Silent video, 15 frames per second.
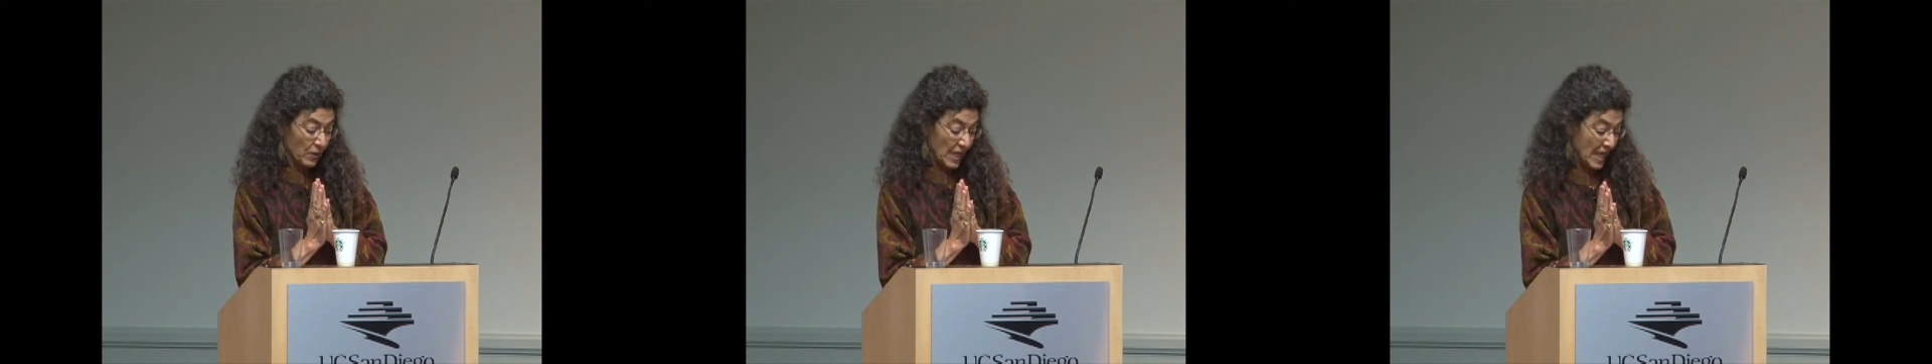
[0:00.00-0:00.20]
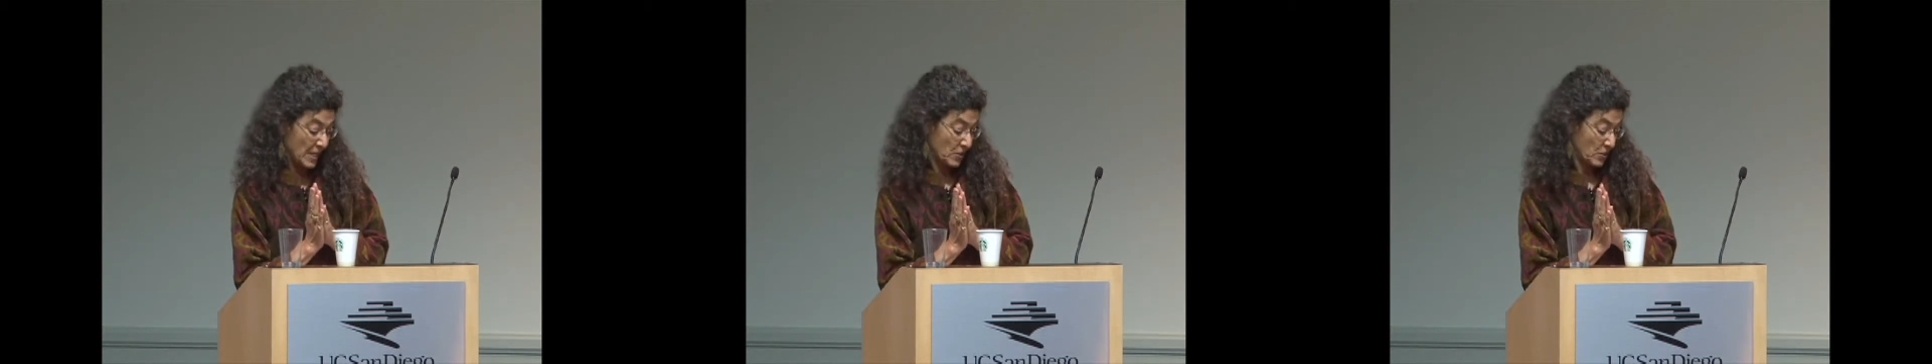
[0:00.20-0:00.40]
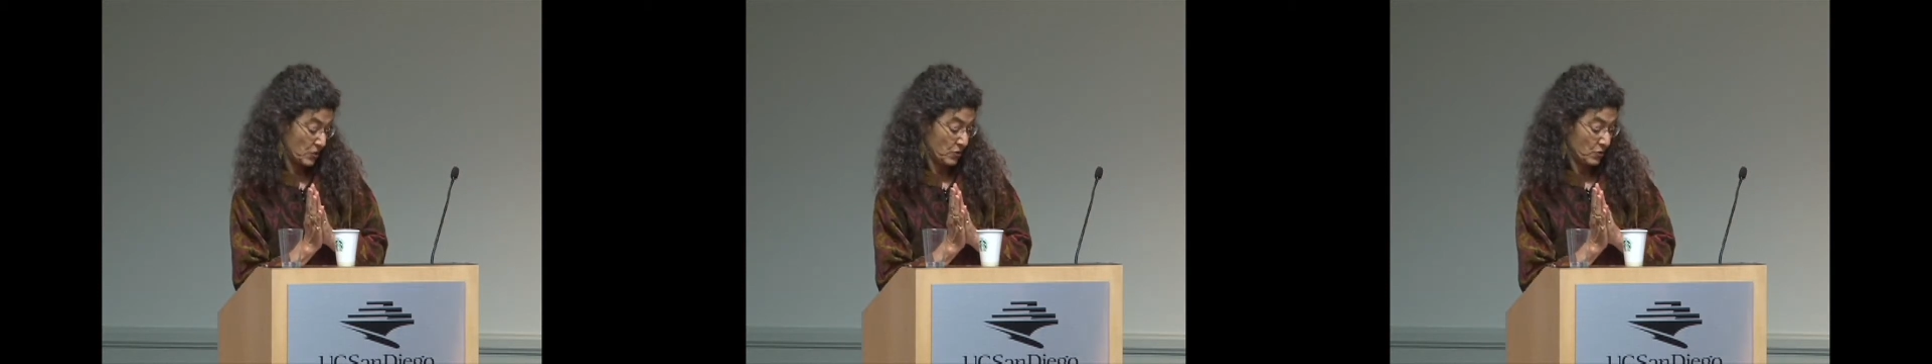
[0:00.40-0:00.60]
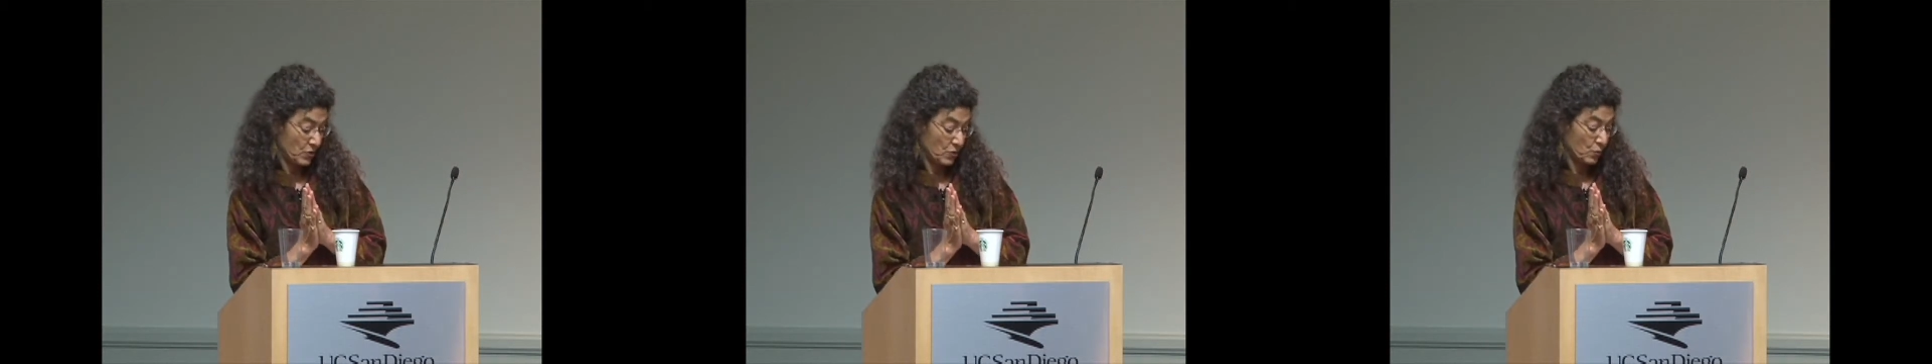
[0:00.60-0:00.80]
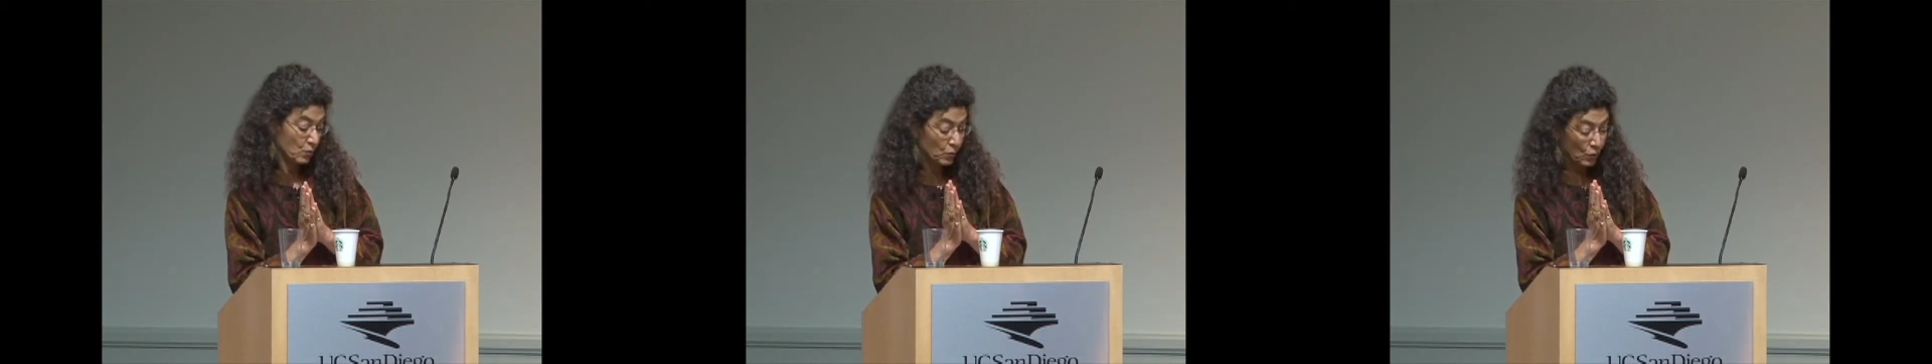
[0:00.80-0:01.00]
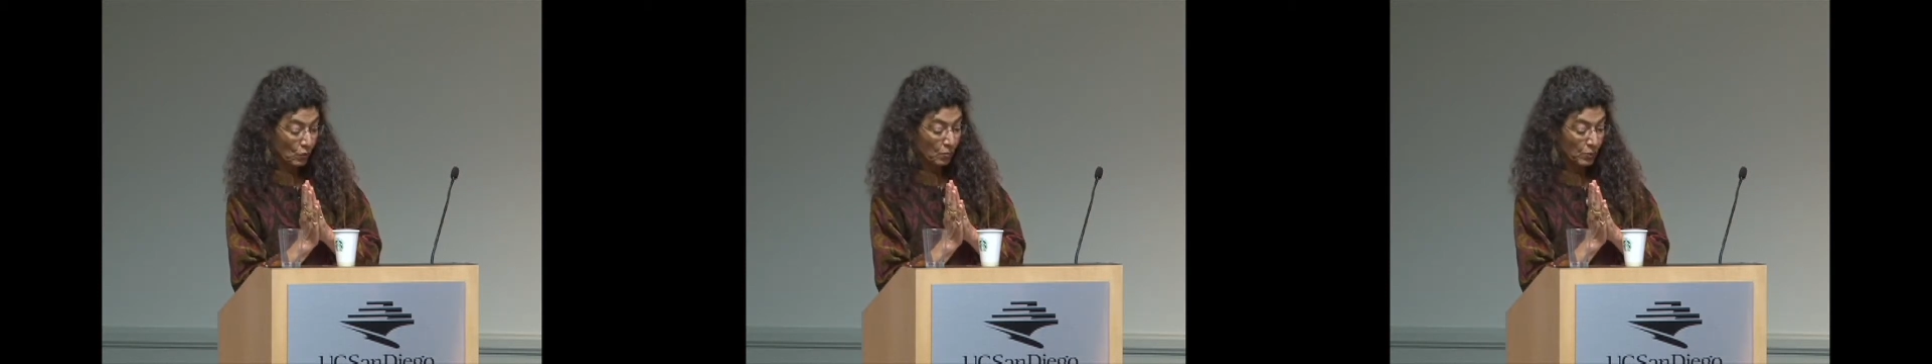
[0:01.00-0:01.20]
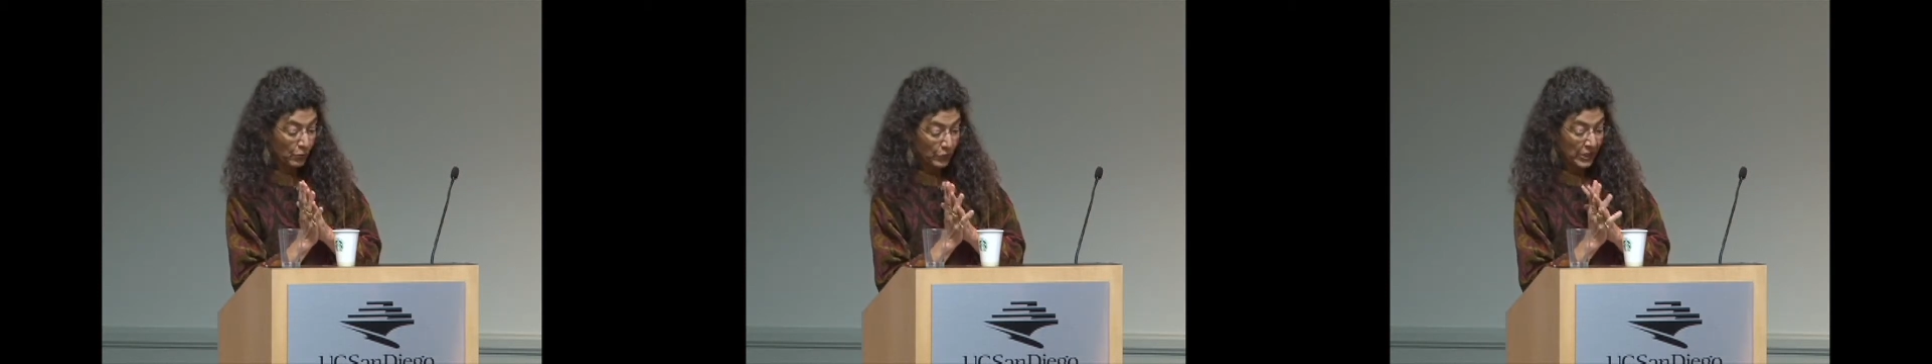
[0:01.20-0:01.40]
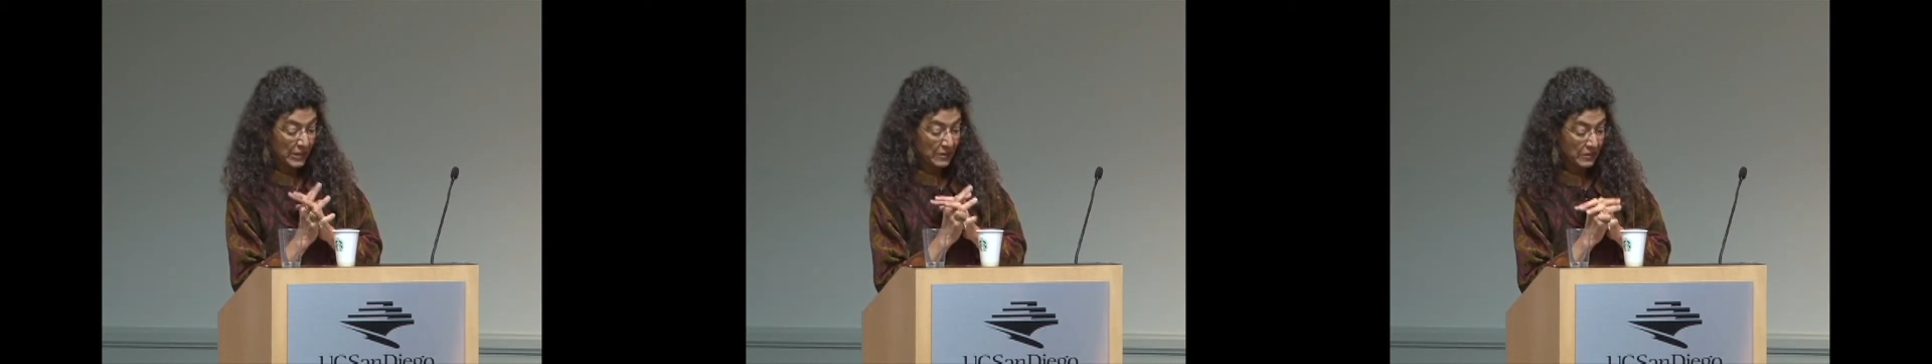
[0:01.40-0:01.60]
Ex Uno
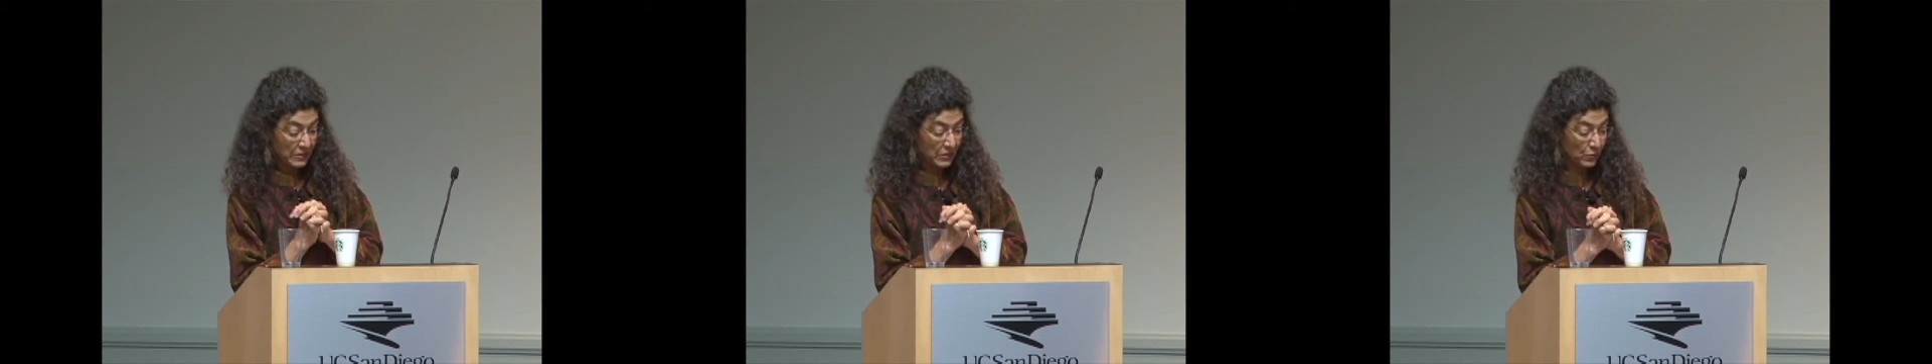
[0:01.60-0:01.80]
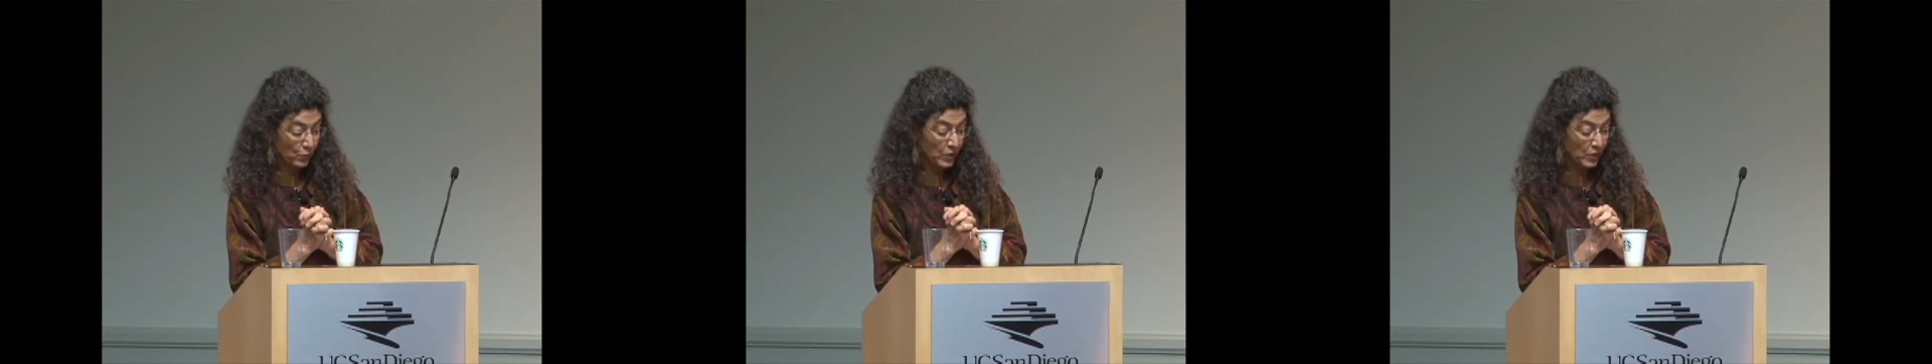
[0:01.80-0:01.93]
Plures,